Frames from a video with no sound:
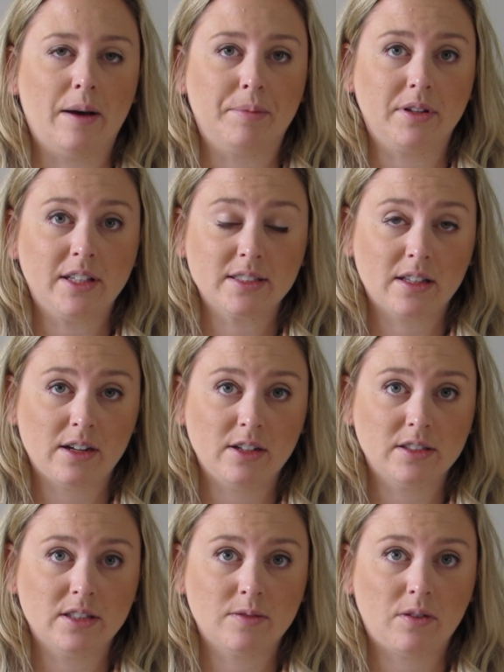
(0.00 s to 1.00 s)
police
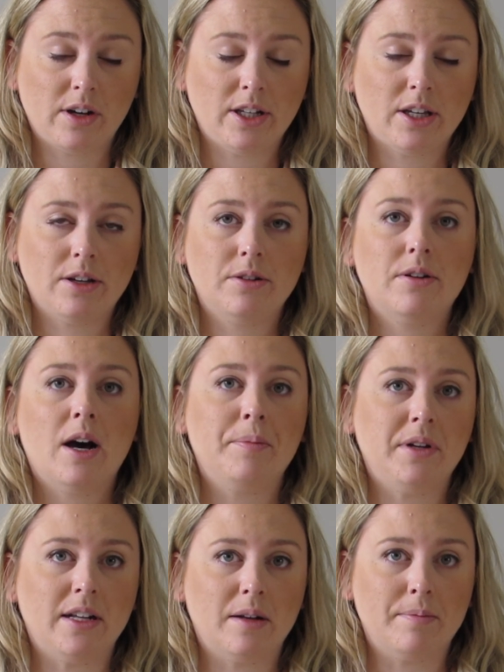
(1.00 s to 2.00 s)
clearances for you,
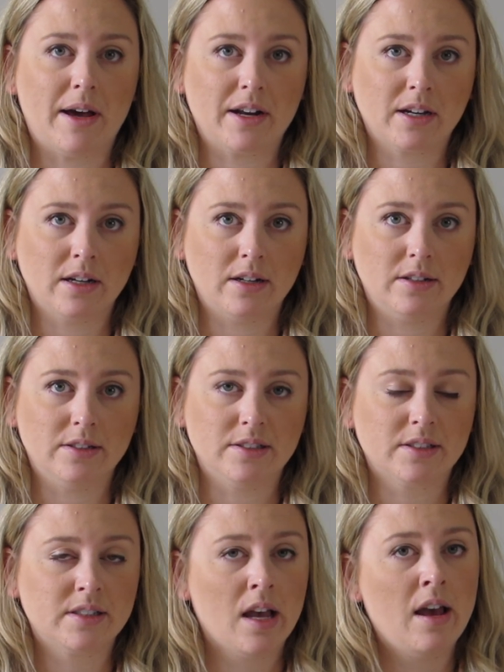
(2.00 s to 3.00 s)
updated
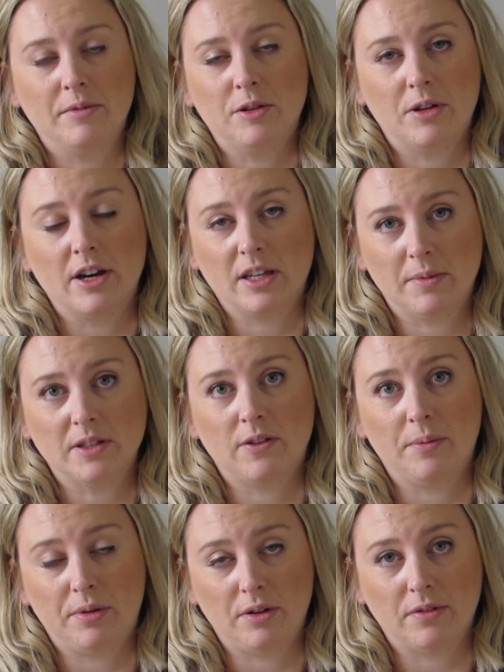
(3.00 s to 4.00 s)
medicals, new documents for
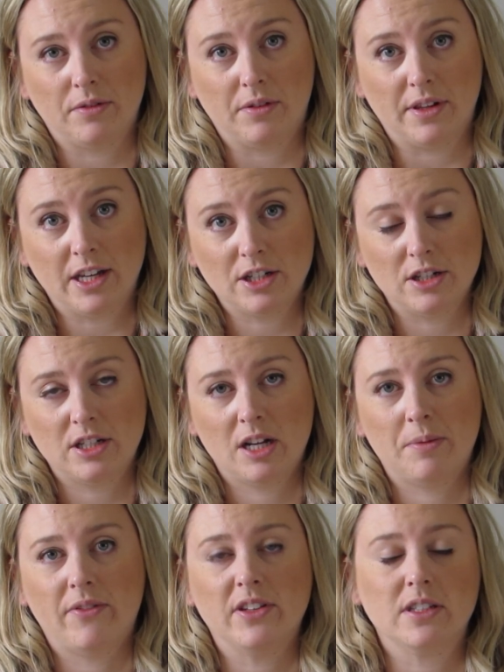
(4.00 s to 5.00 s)
a proof of
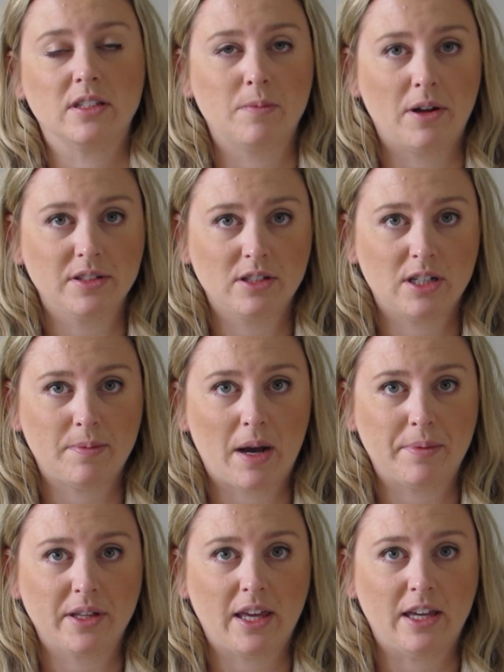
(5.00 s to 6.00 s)
relationship if it's a sponsorship
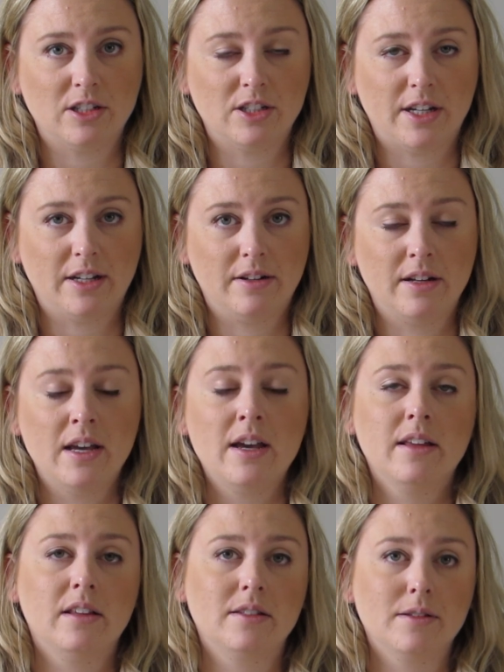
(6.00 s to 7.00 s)
application,
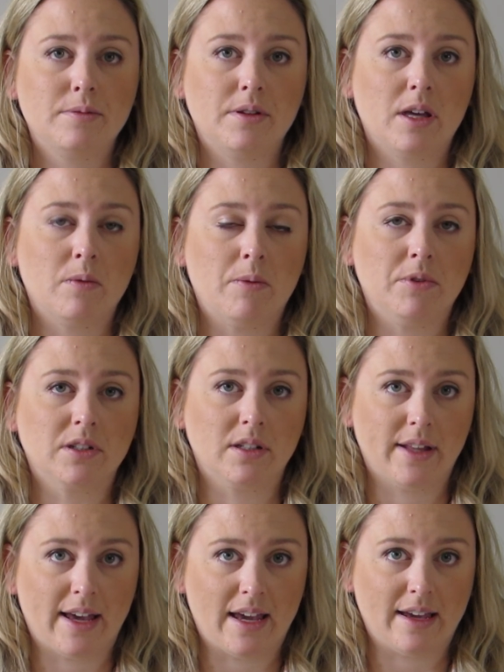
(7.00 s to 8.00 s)
this is really what will
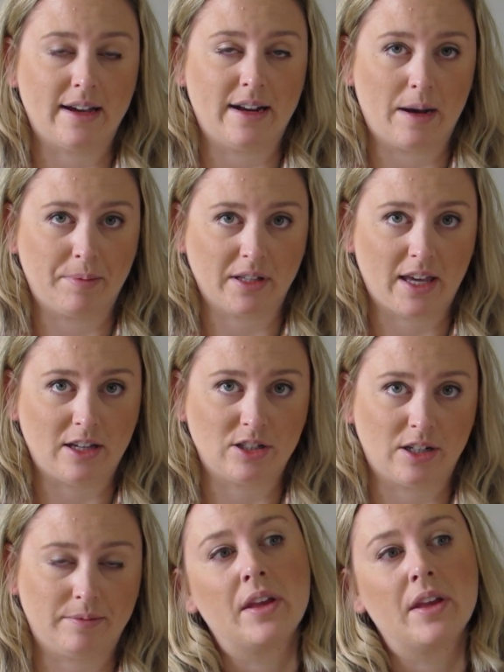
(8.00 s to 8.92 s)
delay an application.